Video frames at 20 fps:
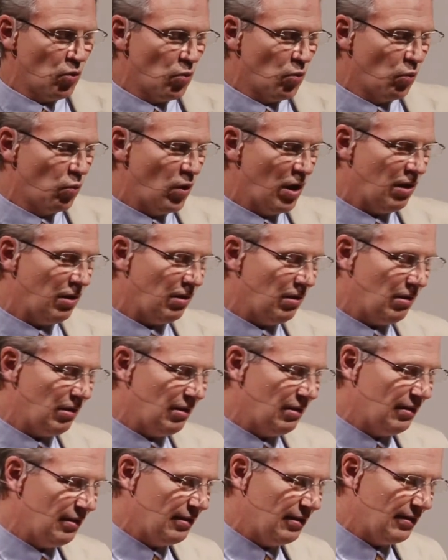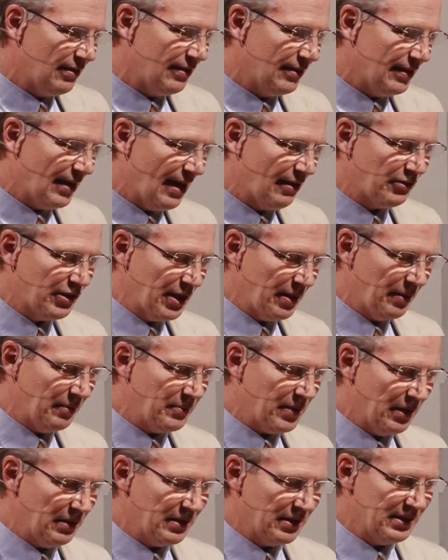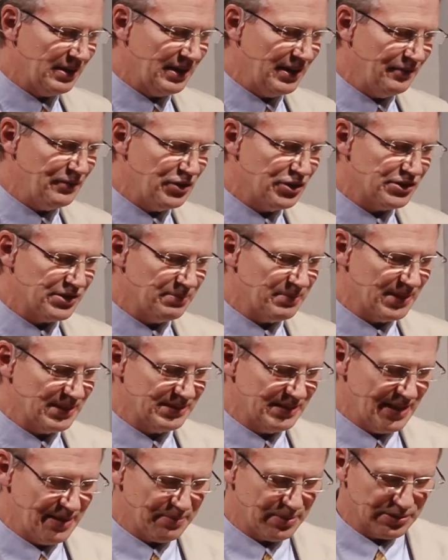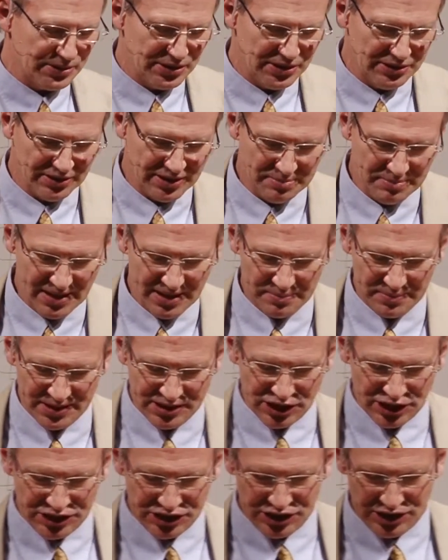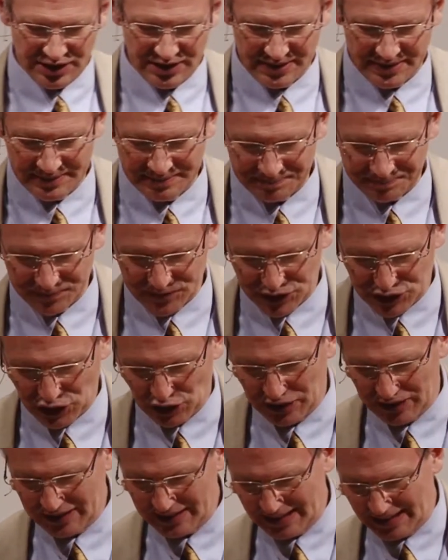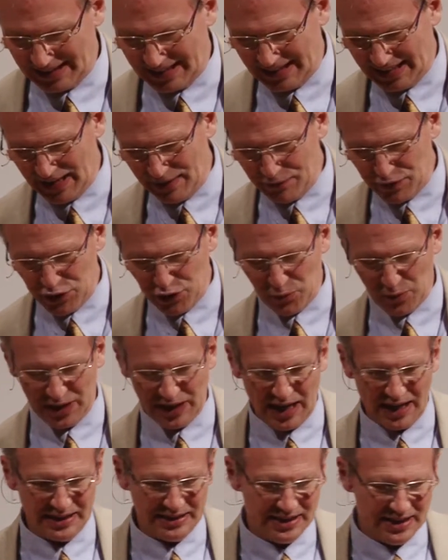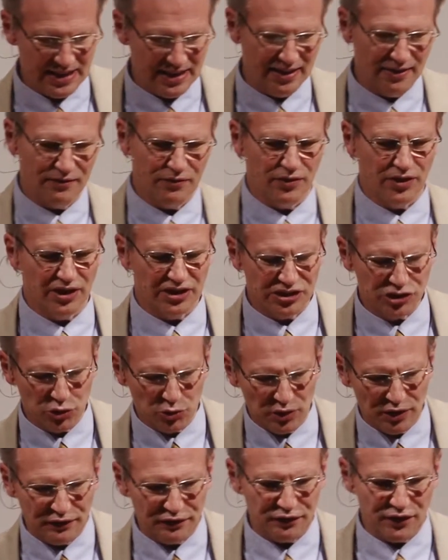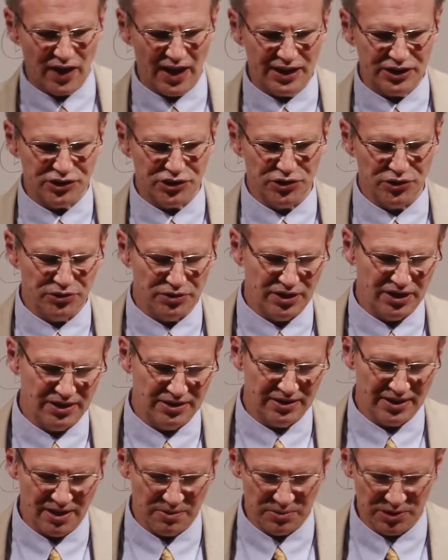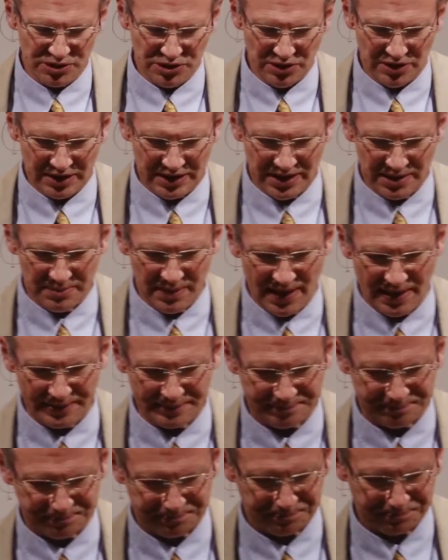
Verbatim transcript: well, uh, i am going to give you some examples here in a minute, but just to start giving you an idea of the sort of fine tuning that we're talking about.